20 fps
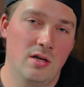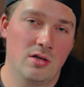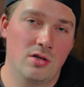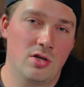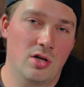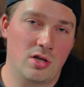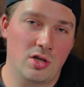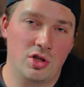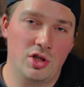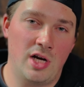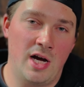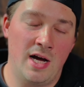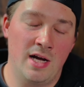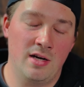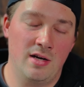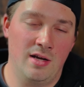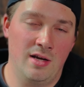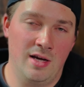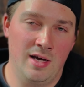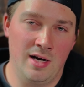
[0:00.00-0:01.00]
took a
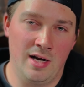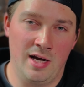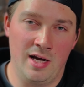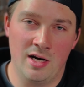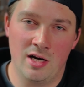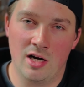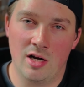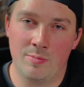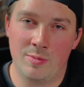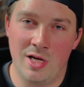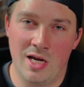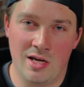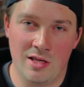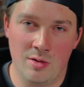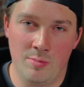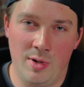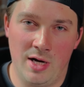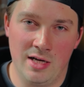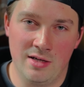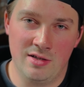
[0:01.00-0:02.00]
shot, and I ended up taking
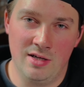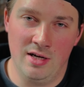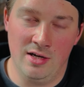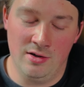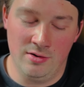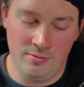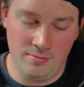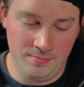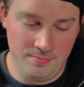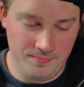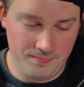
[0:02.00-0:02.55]
the pot down.